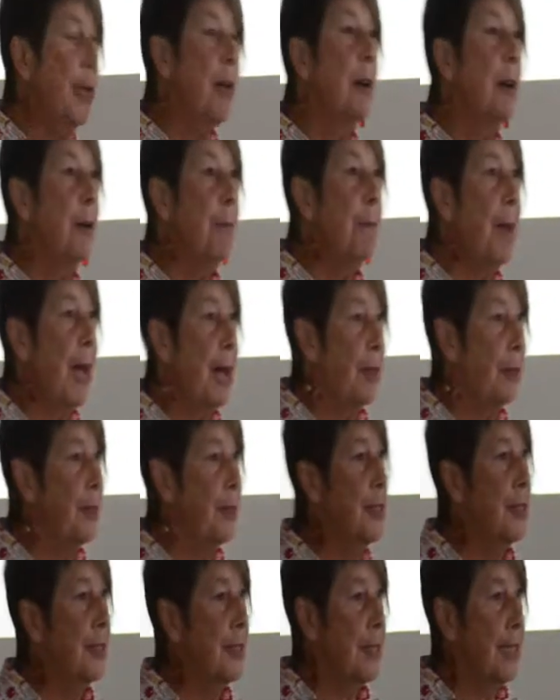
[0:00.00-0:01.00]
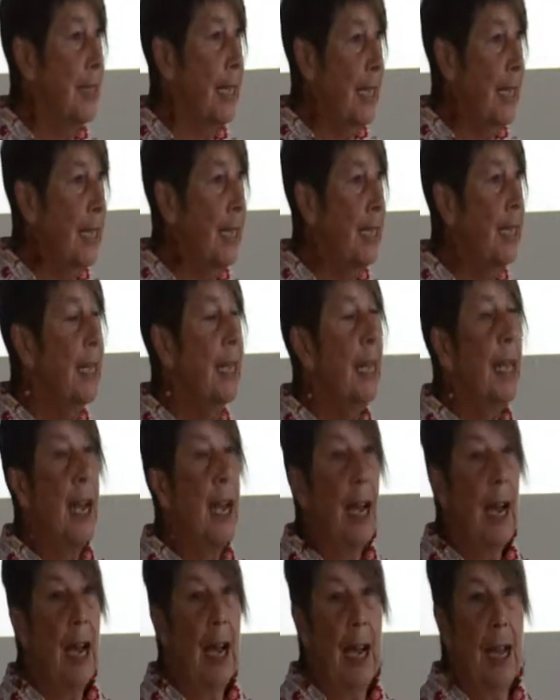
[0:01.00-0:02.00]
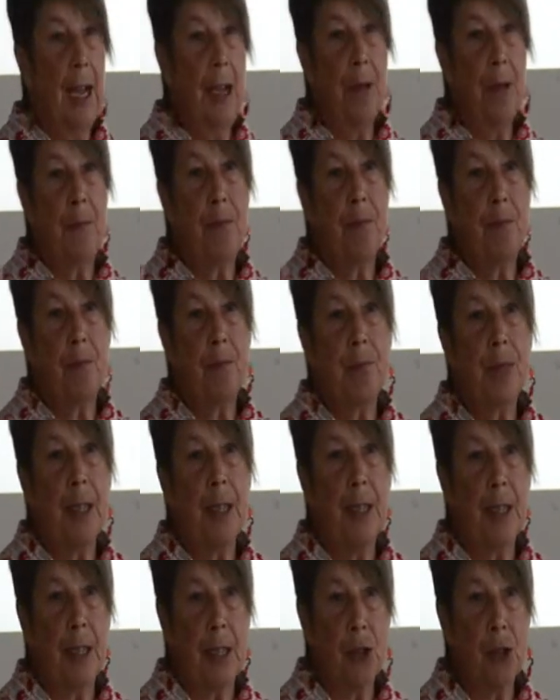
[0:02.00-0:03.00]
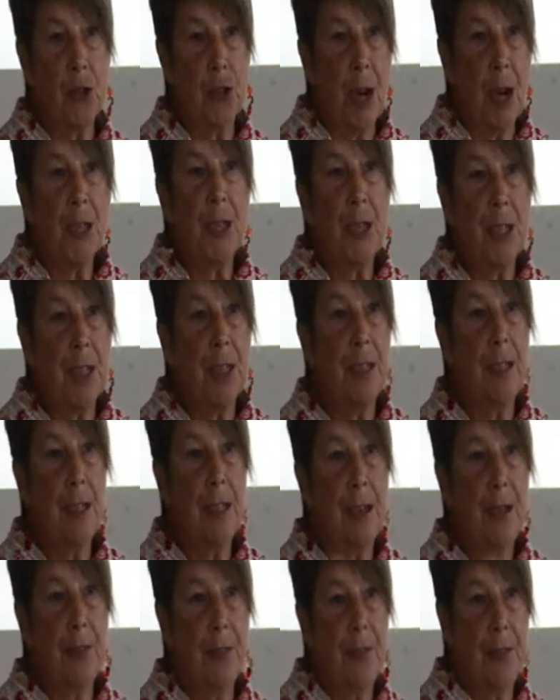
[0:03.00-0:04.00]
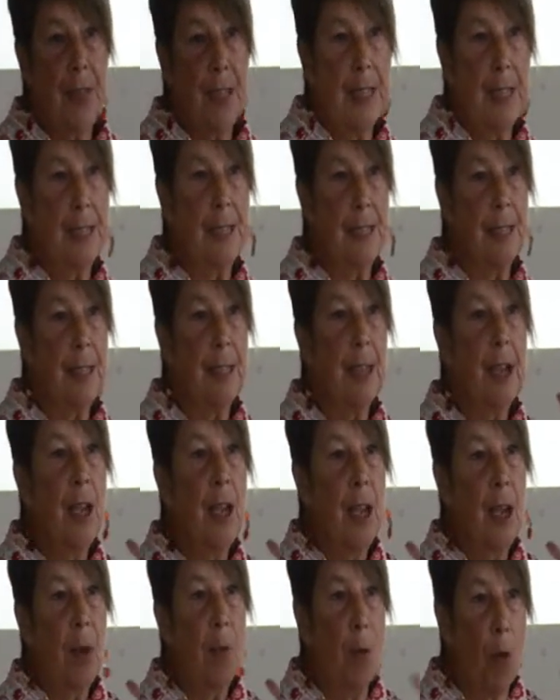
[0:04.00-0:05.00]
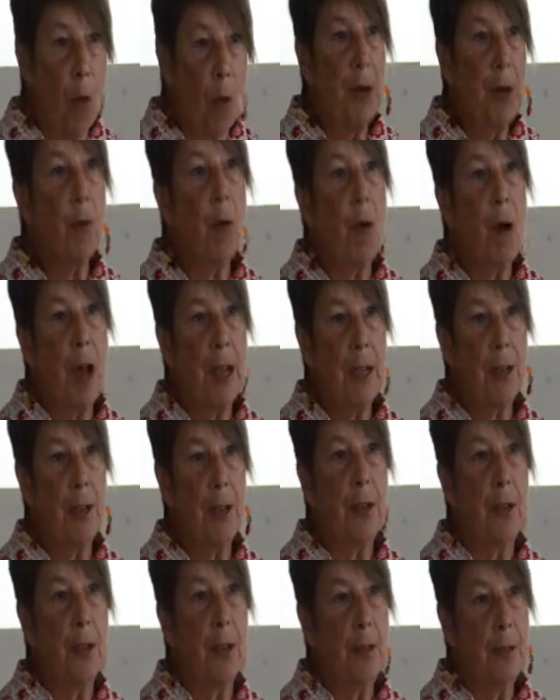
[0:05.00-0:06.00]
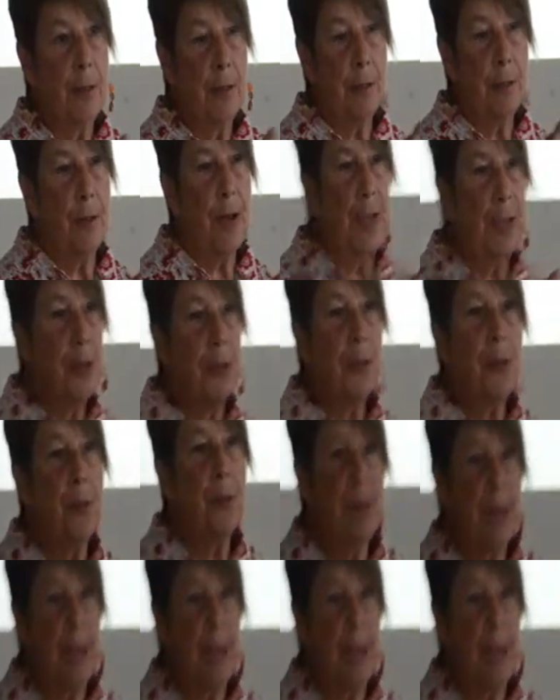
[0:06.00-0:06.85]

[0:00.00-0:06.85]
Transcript: we are about to see the construction of this boardwalk right through the